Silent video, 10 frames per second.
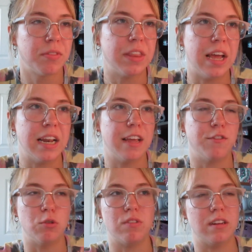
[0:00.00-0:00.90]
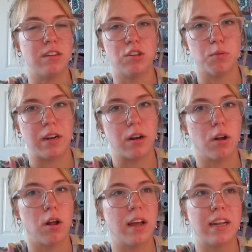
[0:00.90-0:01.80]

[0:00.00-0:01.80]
than if you didn't do it at all.